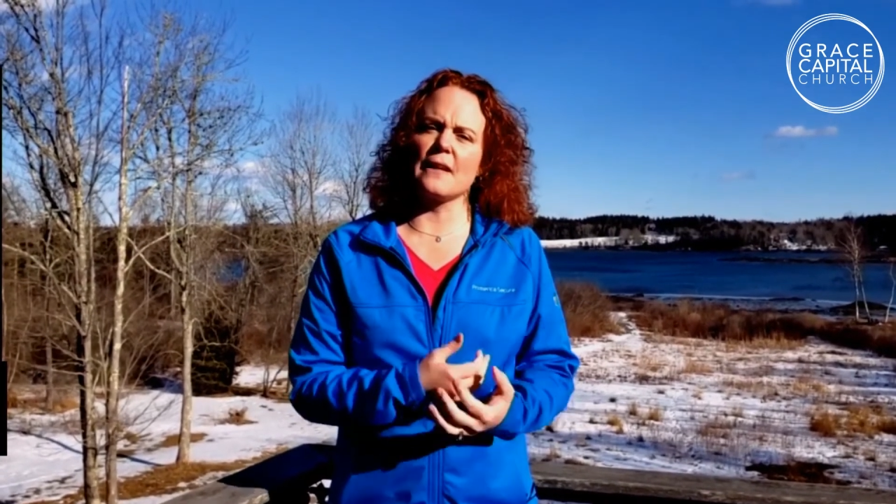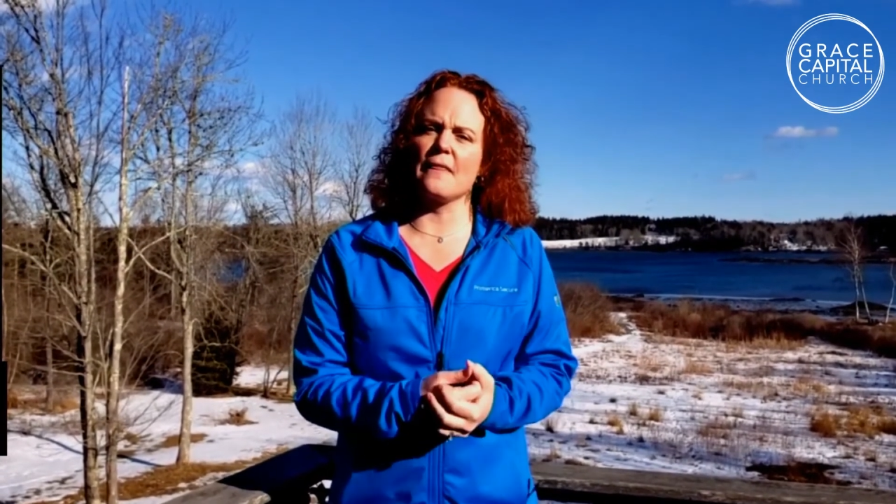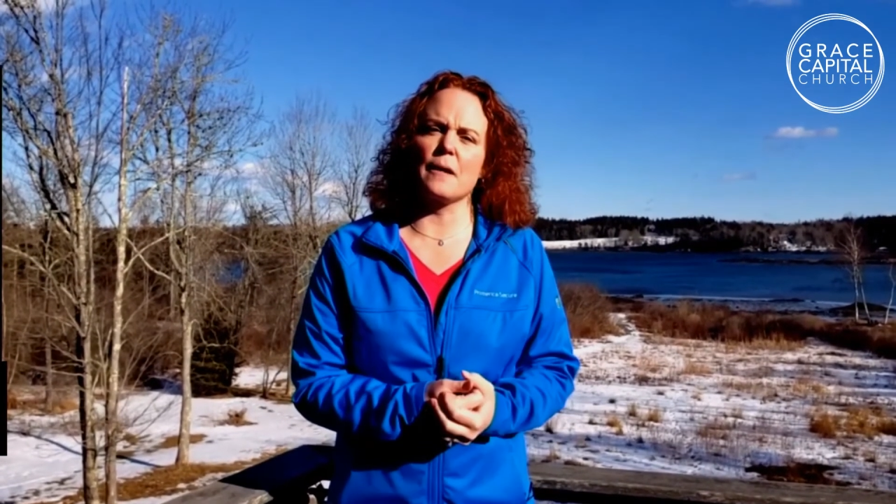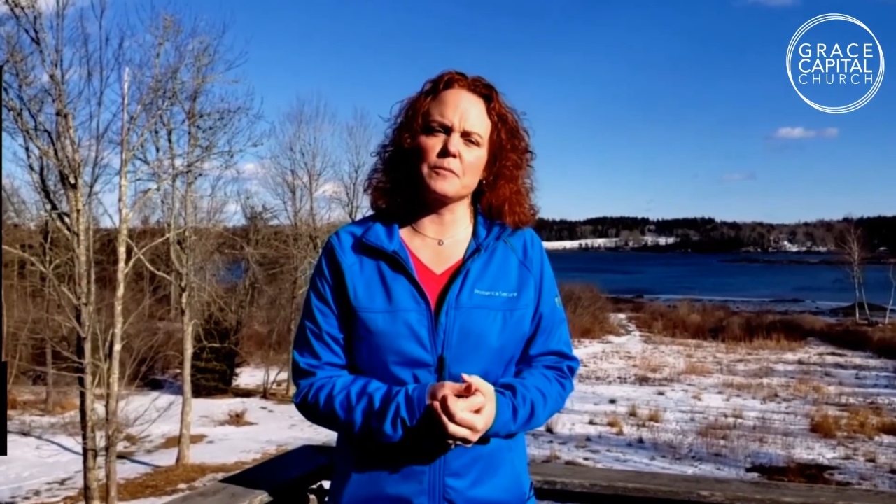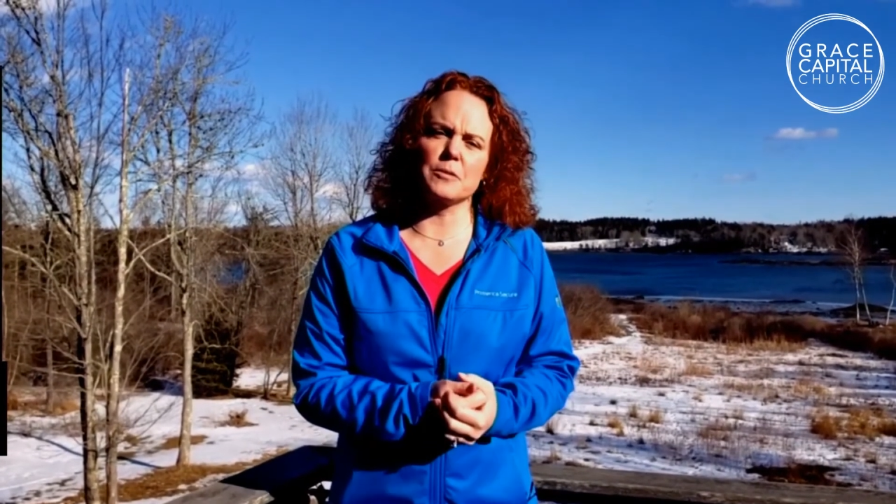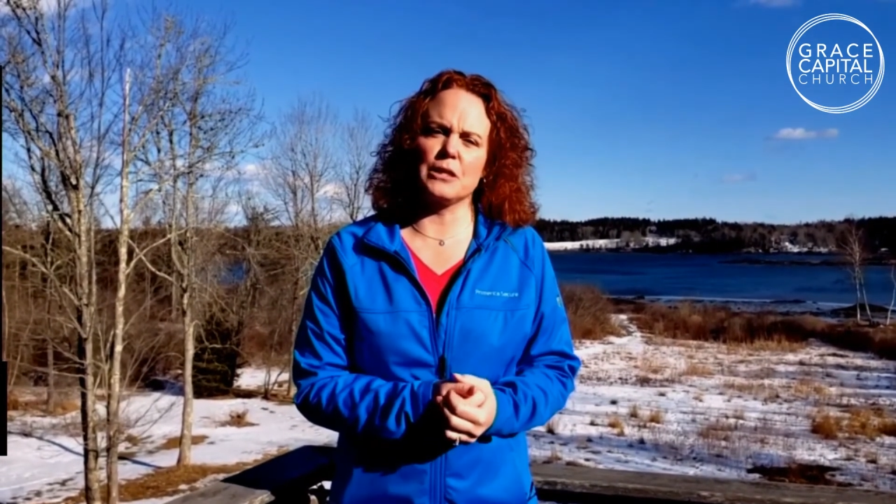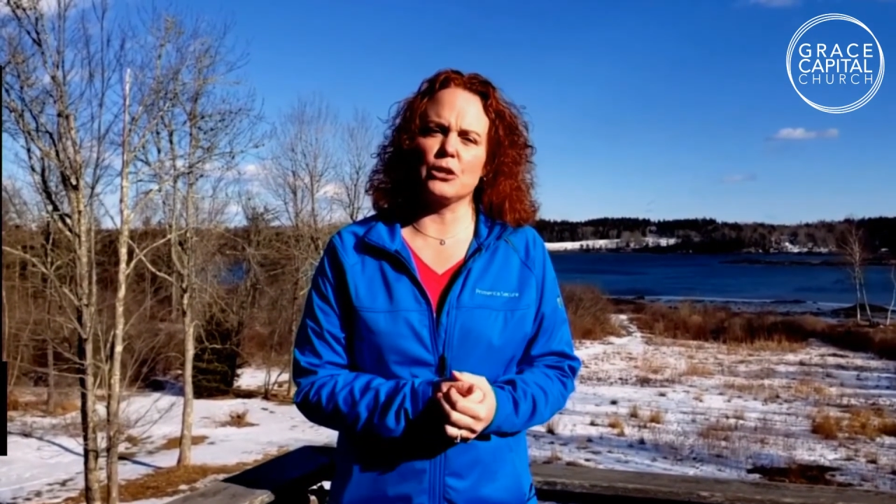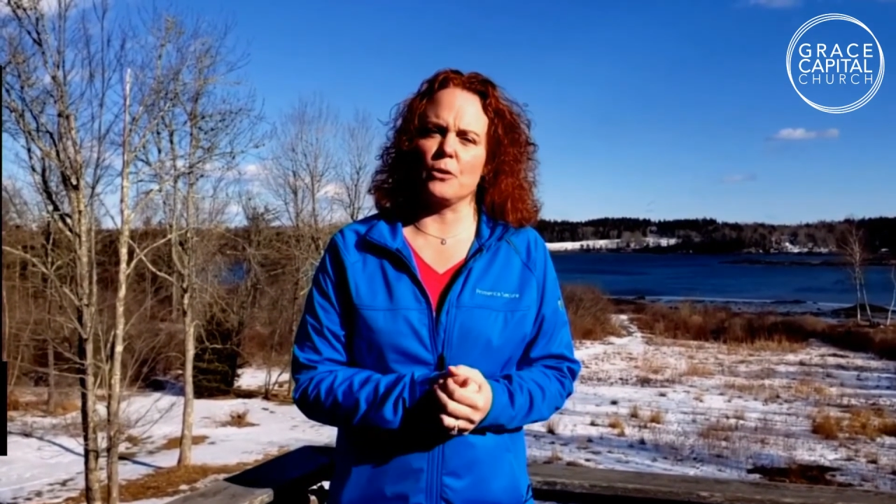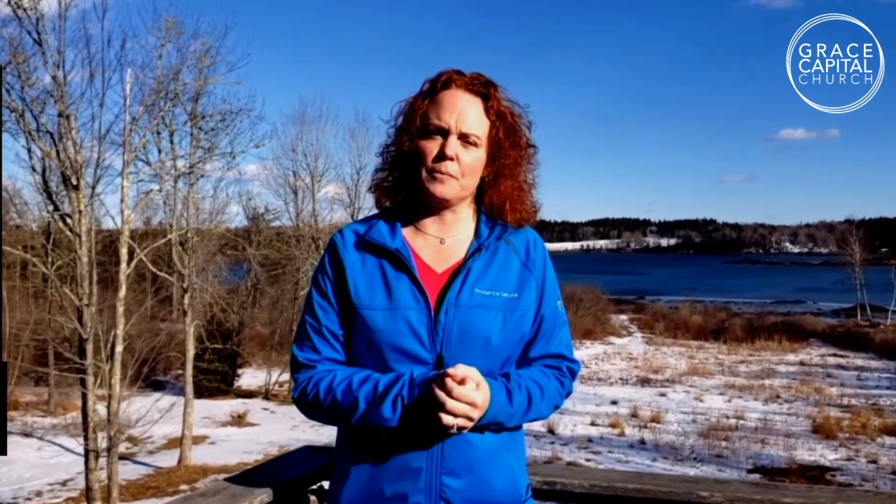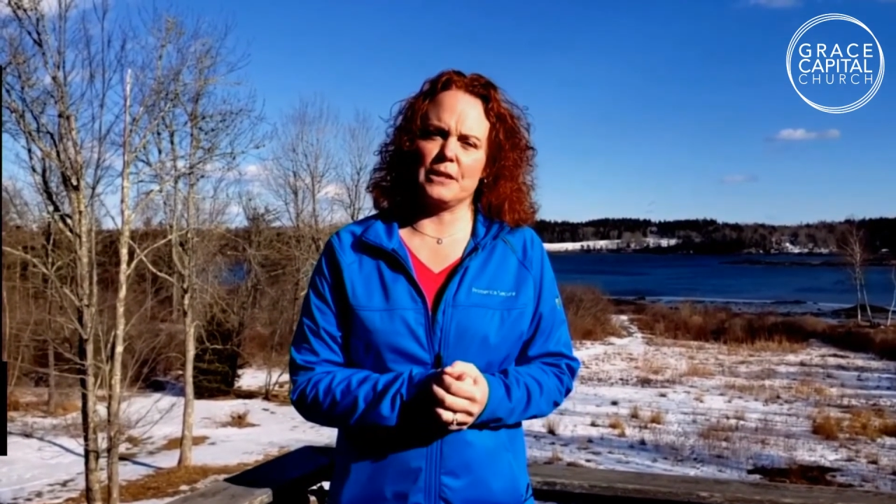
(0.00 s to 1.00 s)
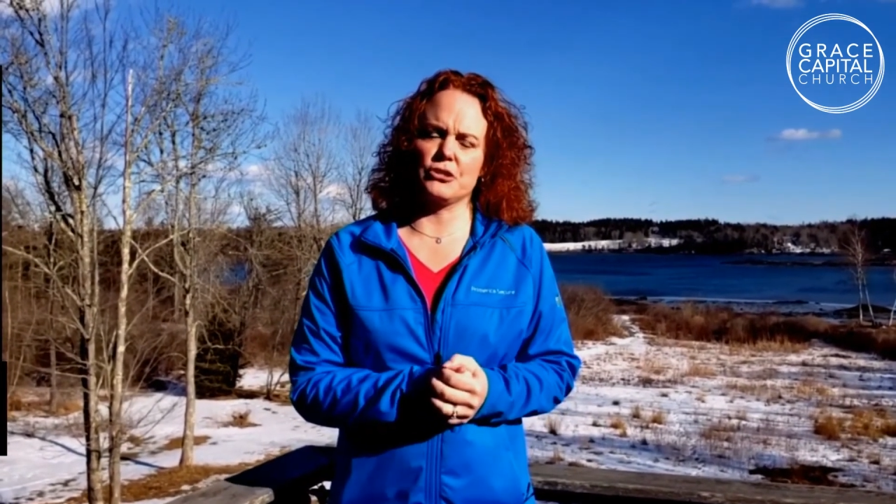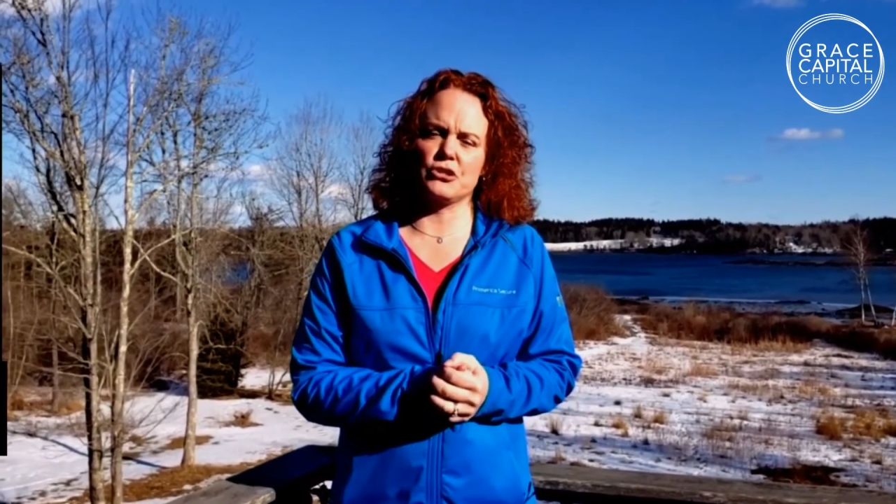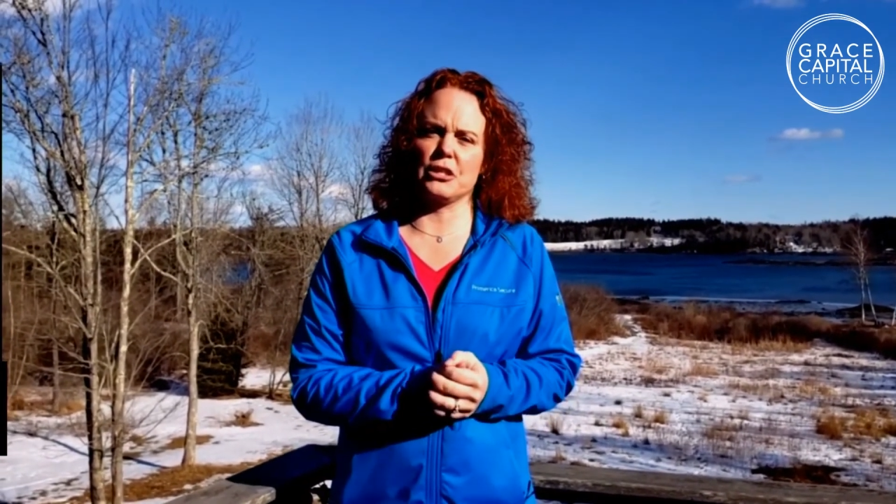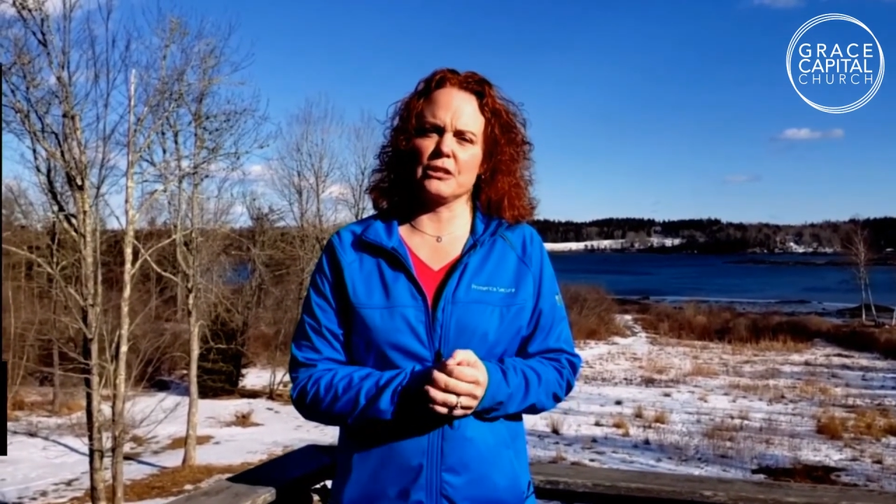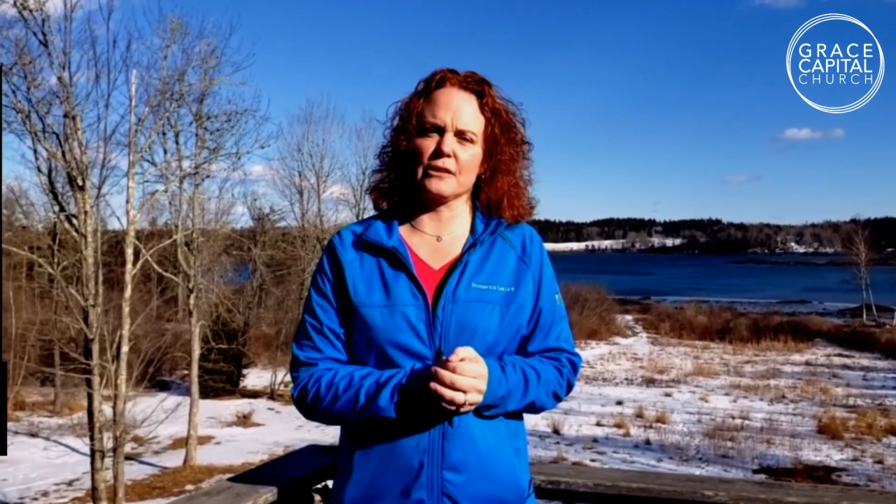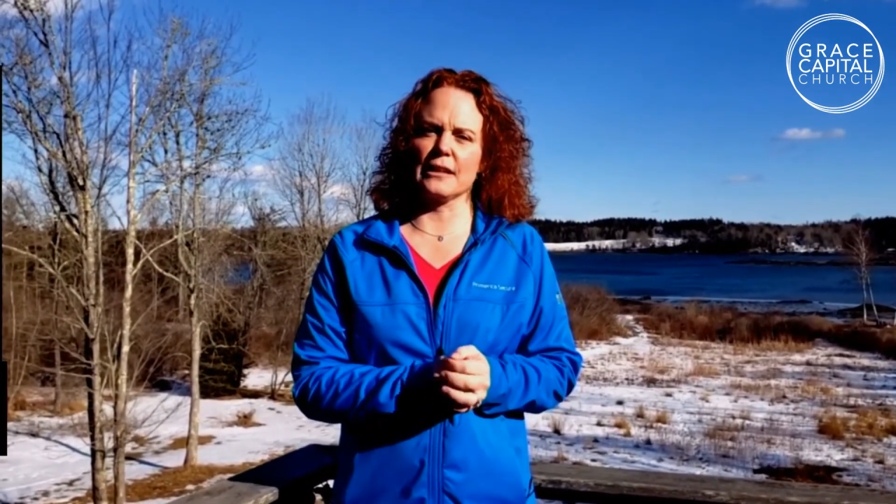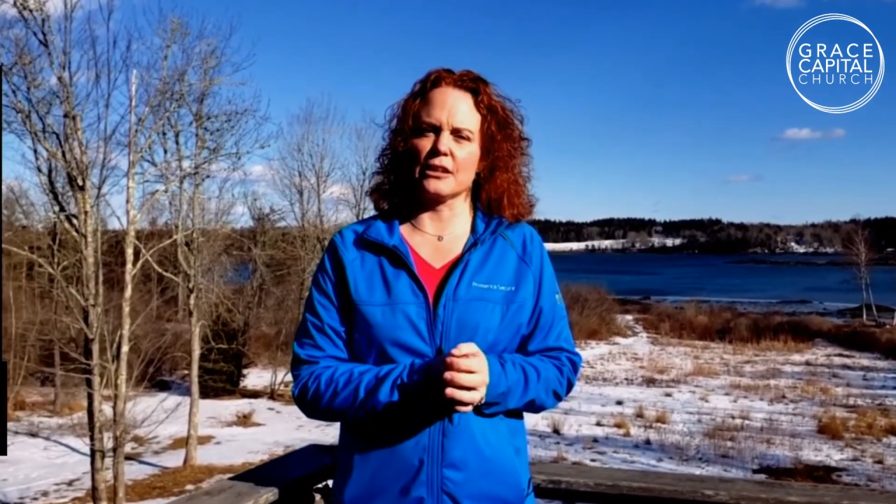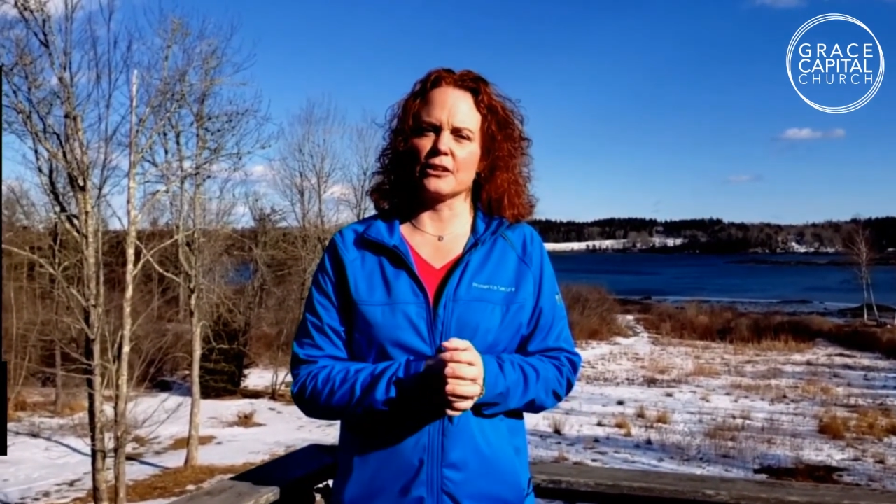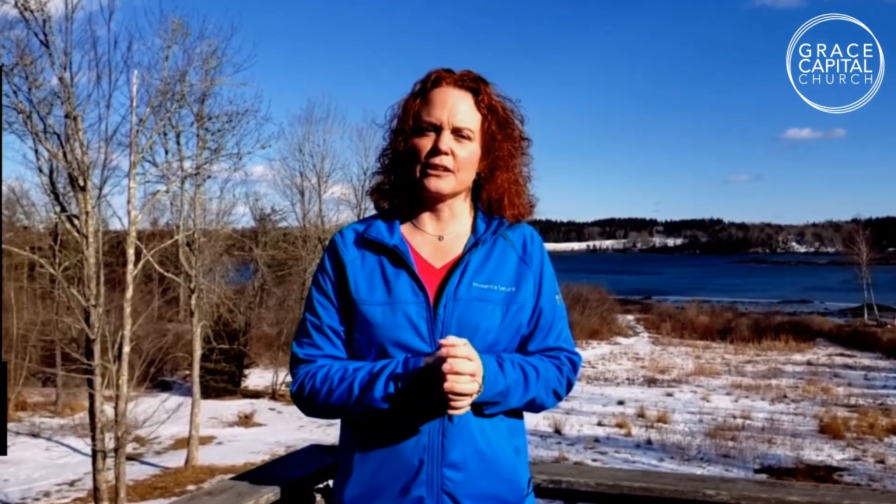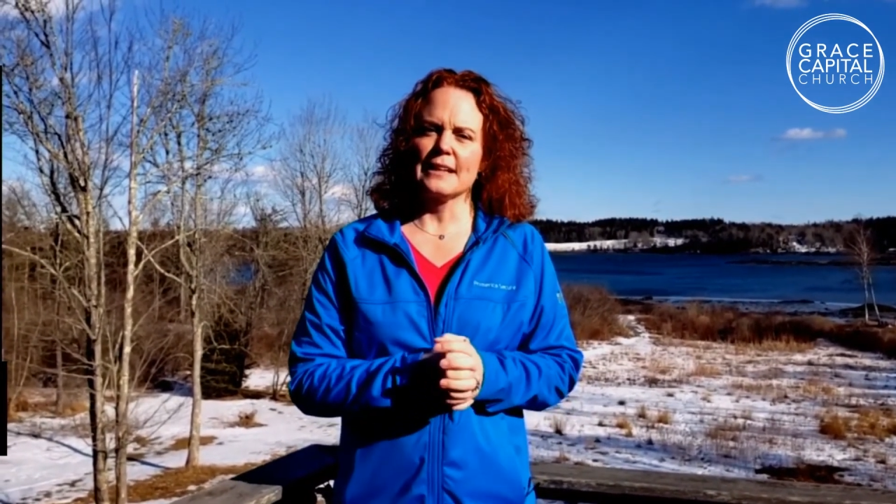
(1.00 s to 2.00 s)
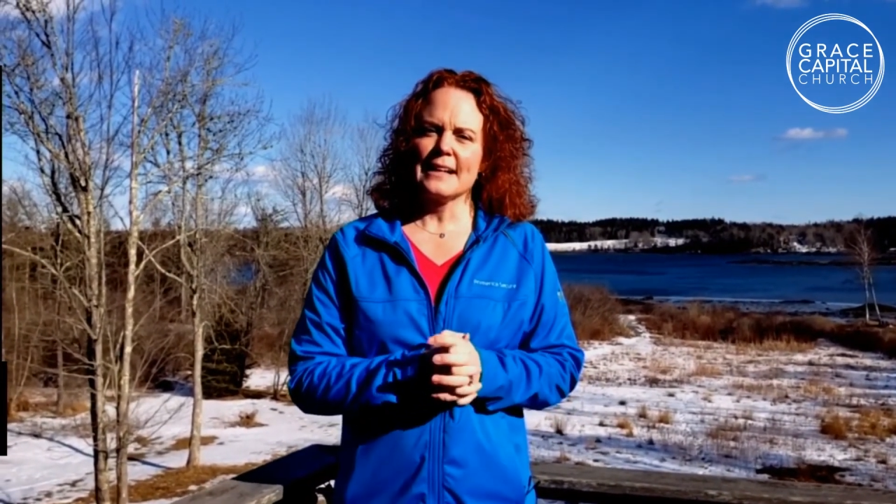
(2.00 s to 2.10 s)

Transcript: and them to be your biggest cheerleader.